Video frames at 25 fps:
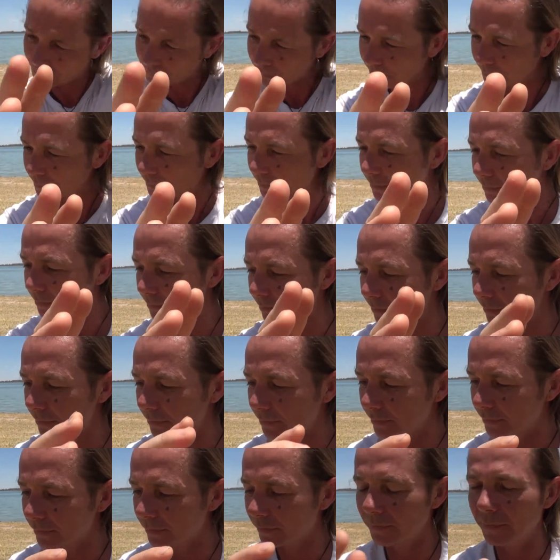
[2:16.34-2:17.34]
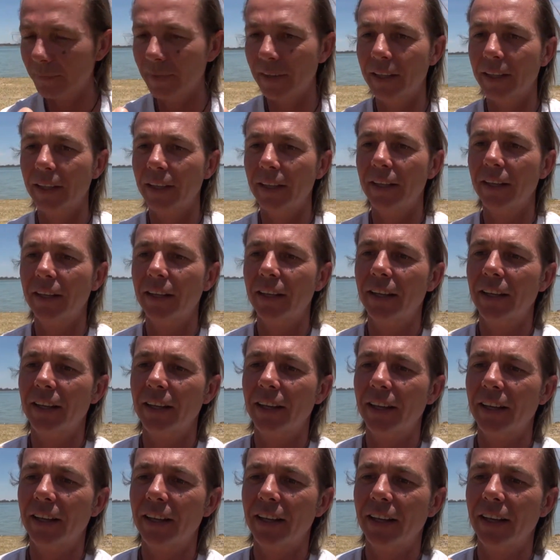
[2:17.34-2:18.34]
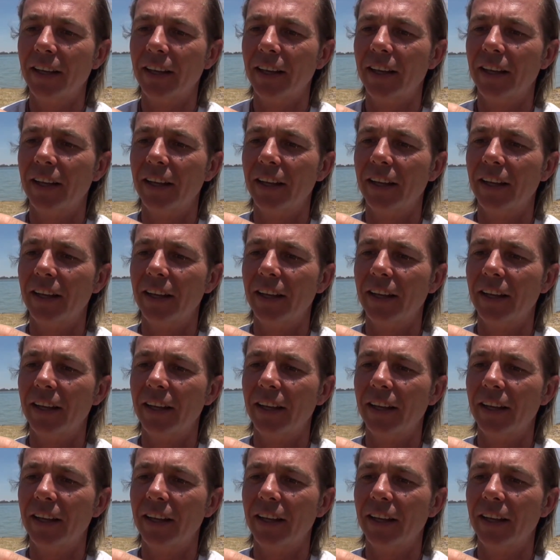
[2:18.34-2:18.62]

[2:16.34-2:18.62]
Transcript: [no speech]